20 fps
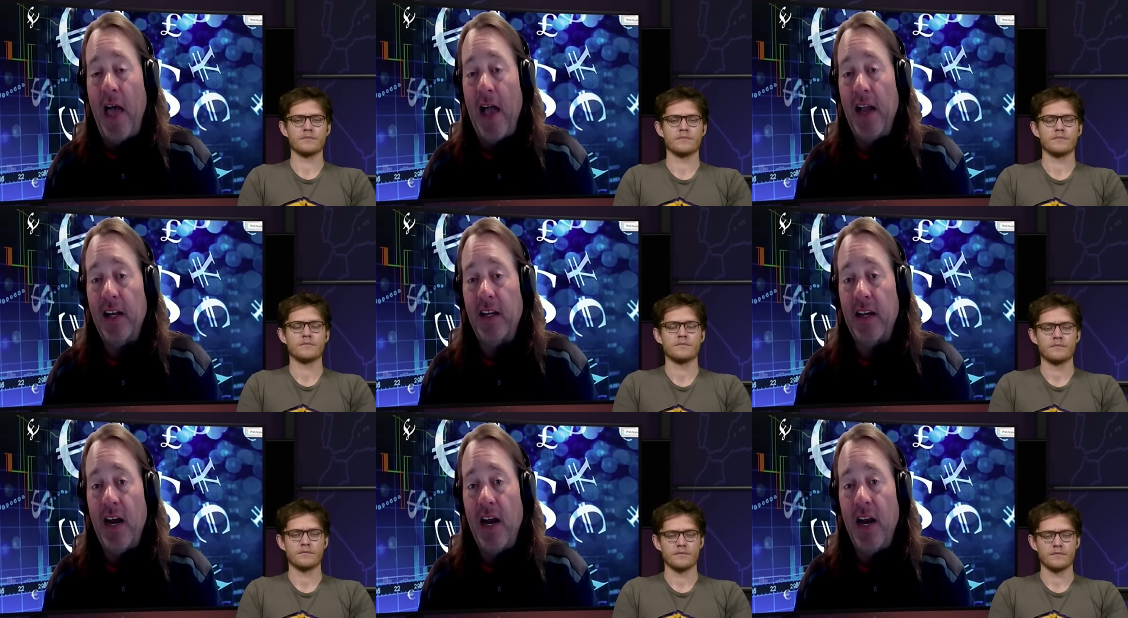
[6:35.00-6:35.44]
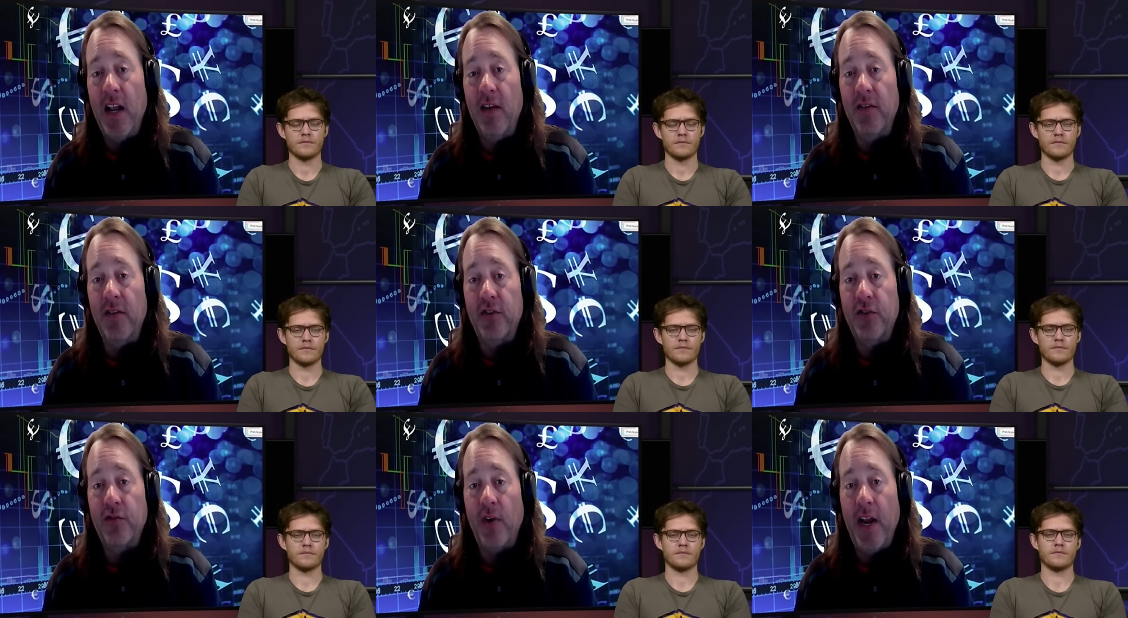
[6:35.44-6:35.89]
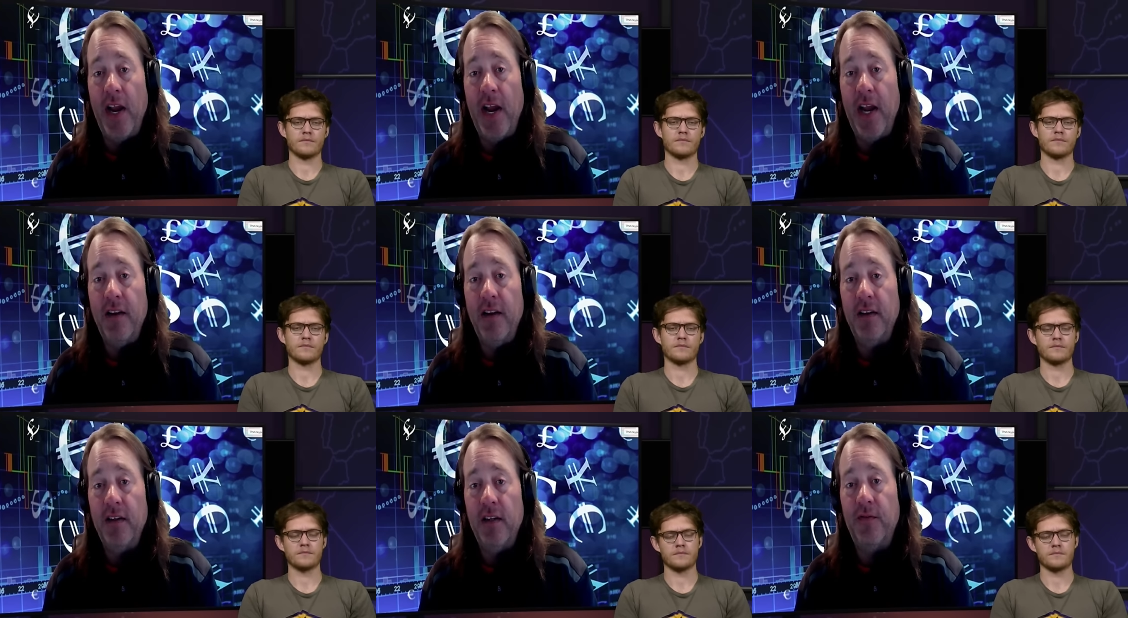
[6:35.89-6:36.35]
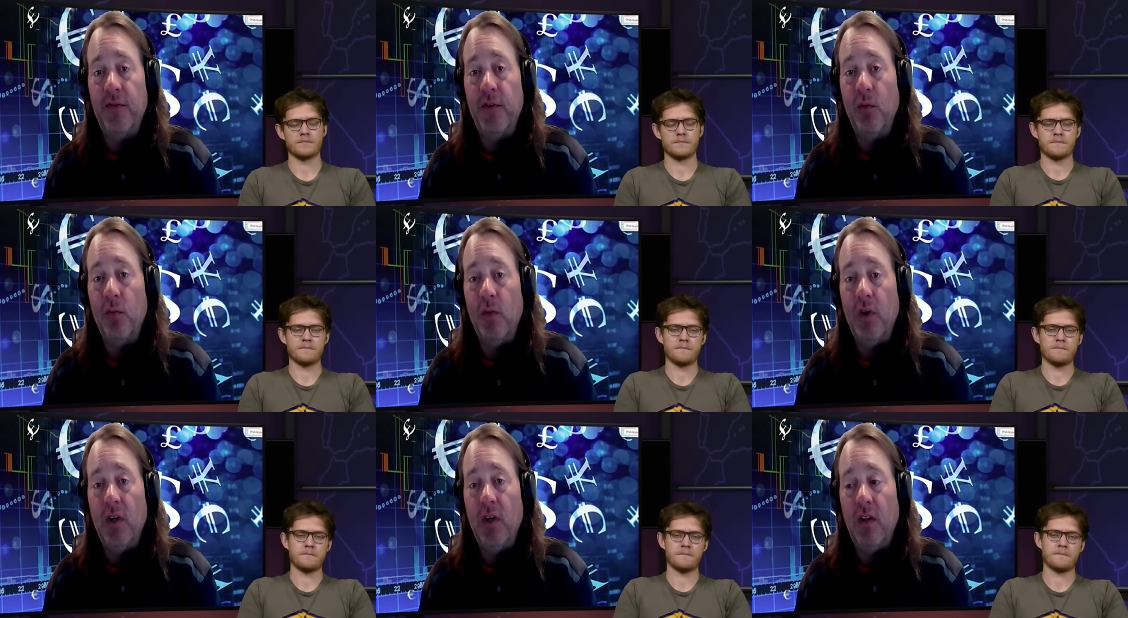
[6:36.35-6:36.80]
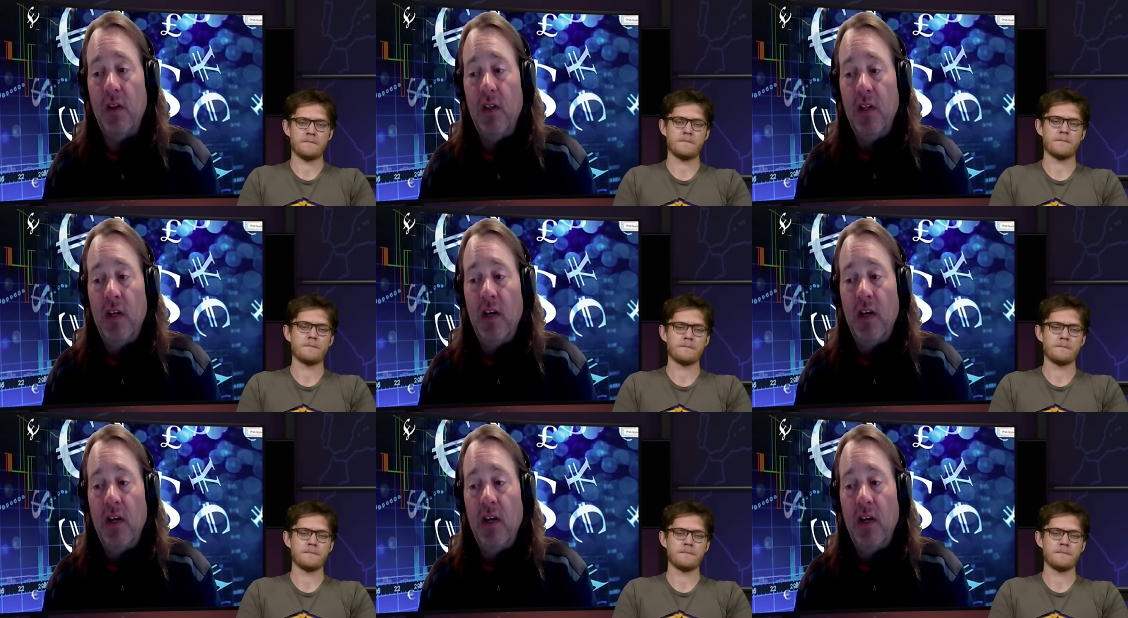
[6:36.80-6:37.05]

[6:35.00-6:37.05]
Speaker 1: kind of a trade, if you will,